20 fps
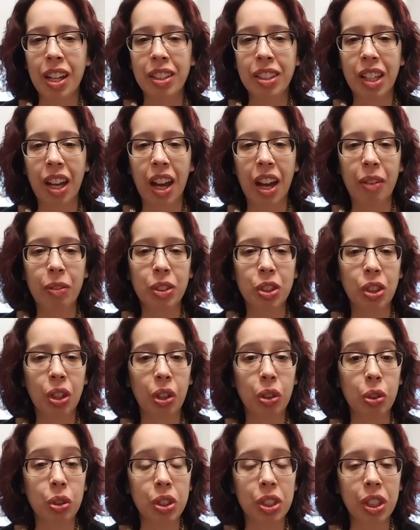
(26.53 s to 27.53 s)
to have a
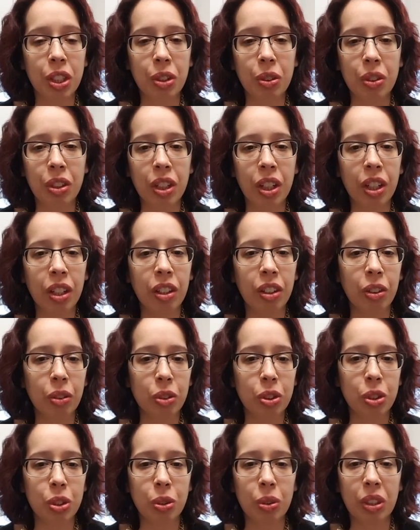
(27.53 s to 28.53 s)
change of scenery,
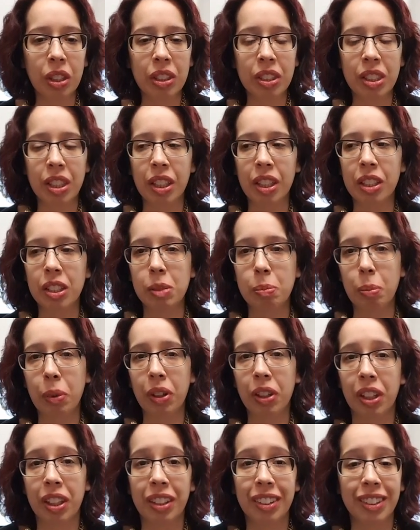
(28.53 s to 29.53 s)
to do these things,
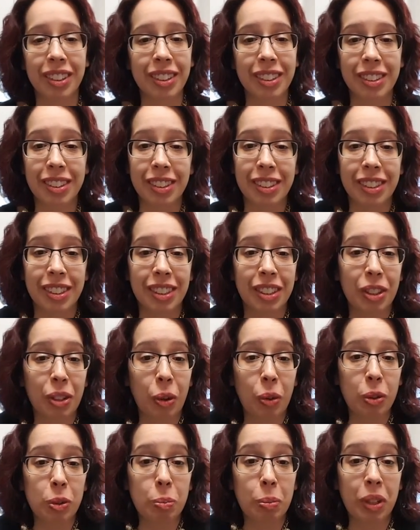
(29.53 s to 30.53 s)
but it just didn't
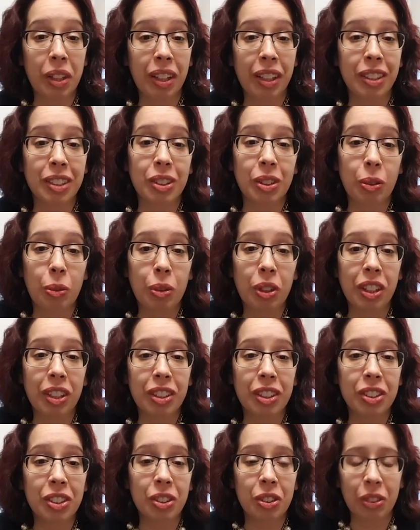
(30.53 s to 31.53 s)
go as planned, so what
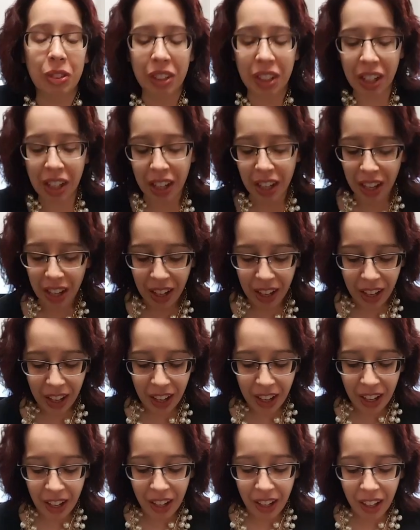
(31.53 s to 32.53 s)
can you do?
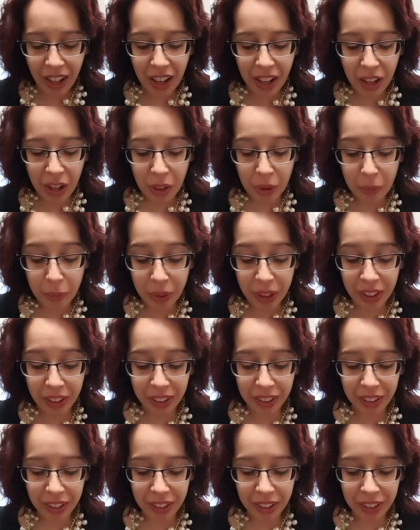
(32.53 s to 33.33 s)
I